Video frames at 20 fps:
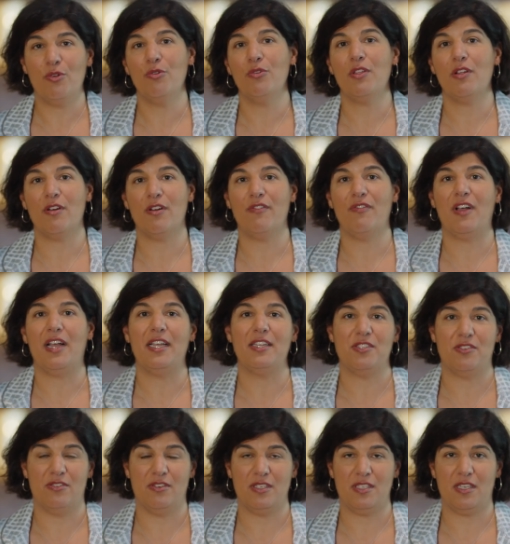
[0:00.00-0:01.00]
who their
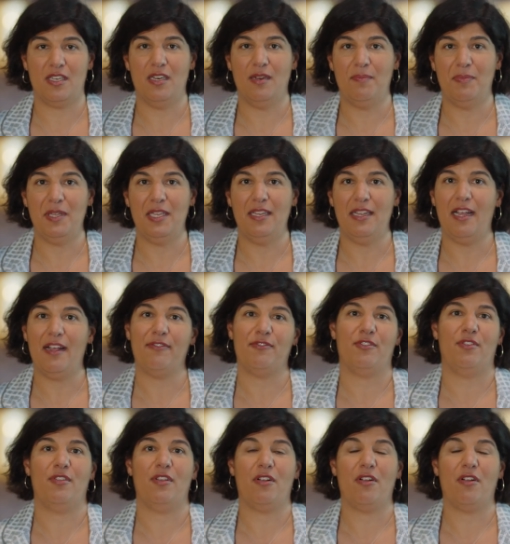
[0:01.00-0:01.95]
advisor is going to be after the